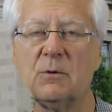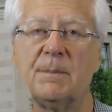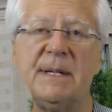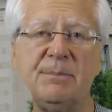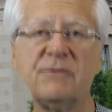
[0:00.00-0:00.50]

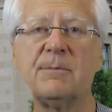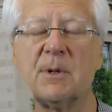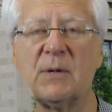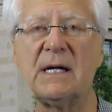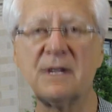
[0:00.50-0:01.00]
Well, people
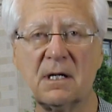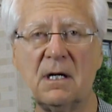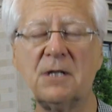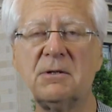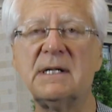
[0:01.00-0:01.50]
from around the
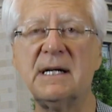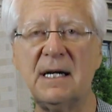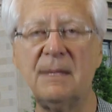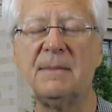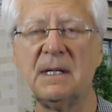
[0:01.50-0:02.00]
country
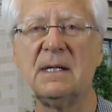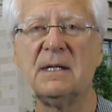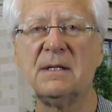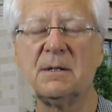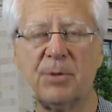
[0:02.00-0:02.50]
came
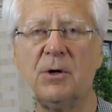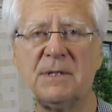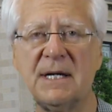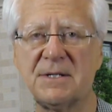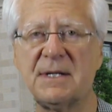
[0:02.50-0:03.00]
to
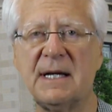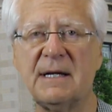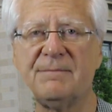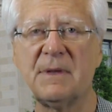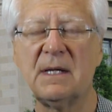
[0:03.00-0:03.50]
protest that,